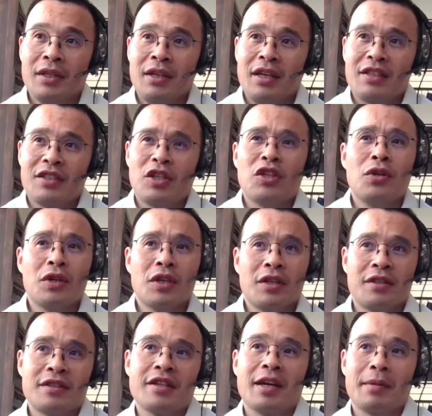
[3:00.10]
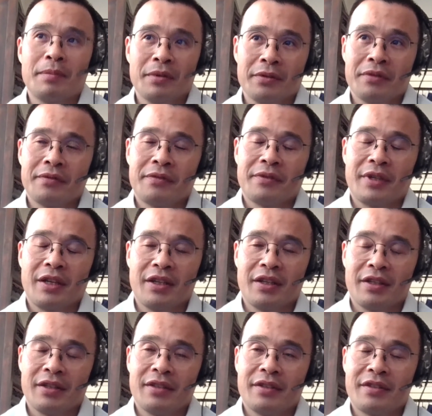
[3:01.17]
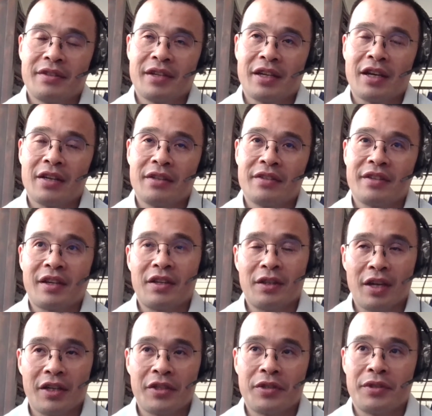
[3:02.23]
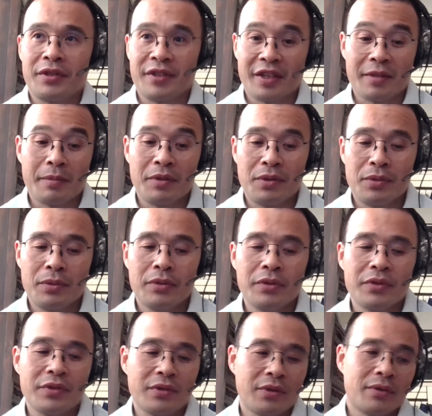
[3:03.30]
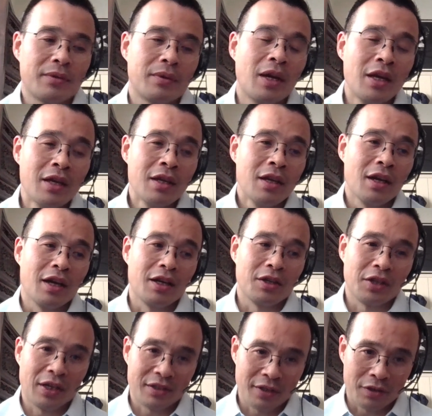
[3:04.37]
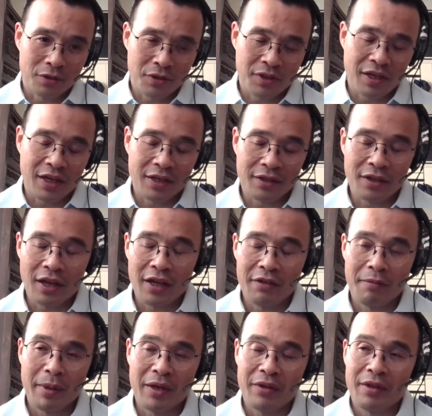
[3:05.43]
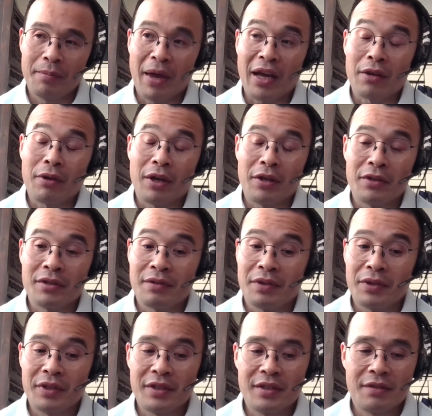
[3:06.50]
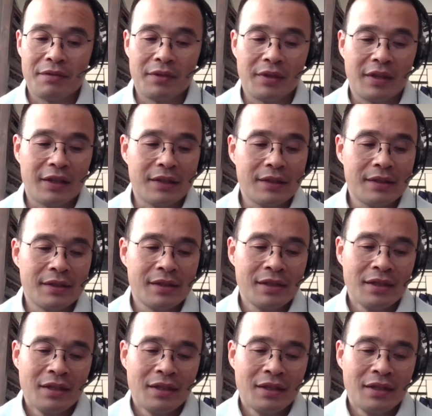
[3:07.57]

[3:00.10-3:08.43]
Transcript: It's a Jungian type of psychological assessment tool. So you had to understand a lot about the backgrounds of all these different things.